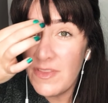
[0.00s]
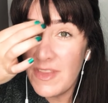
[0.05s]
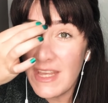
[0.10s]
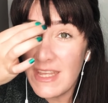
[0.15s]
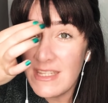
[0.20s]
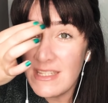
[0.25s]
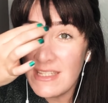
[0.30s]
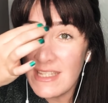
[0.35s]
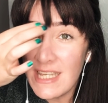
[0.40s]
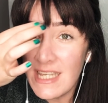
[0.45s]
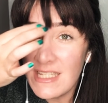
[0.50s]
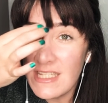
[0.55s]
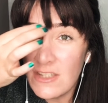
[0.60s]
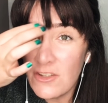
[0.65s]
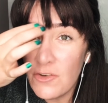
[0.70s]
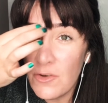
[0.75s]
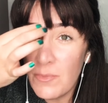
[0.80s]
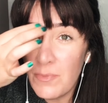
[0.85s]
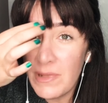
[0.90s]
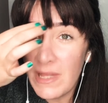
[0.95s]
this is a
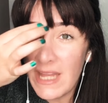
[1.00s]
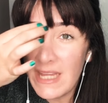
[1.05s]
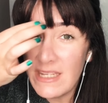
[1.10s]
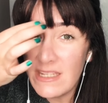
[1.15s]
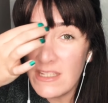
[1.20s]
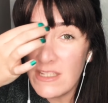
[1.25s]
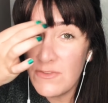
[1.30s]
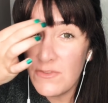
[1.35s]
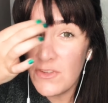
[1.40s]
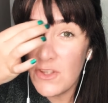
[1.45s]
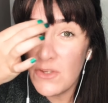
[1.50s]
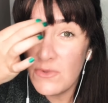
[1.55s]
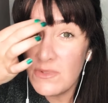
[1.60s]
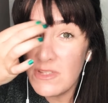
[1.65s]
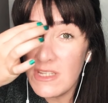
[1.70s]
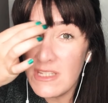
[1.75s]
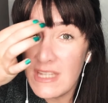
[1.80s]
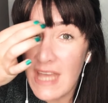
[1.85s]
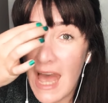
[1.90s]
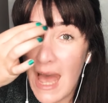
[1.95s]
good place for you
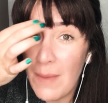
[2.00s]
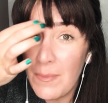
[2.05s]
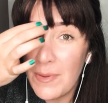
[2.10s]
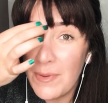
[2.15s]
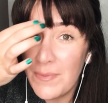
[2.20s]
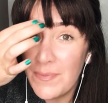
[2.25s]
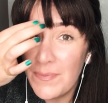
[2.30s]
to tap.